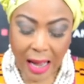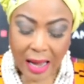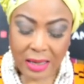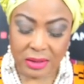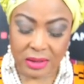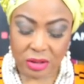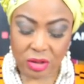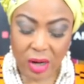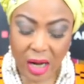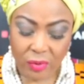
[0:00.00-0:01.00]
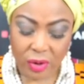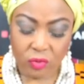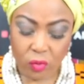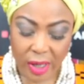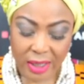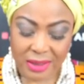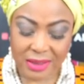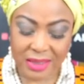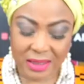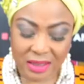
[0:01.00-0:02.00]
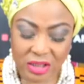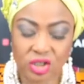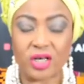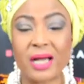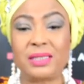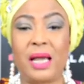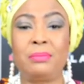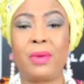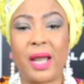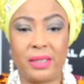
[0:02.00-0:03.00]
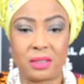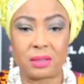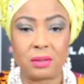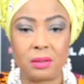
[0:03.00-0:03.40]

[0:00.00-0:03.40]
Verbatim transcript: And the soil with weeds is a distracted mind.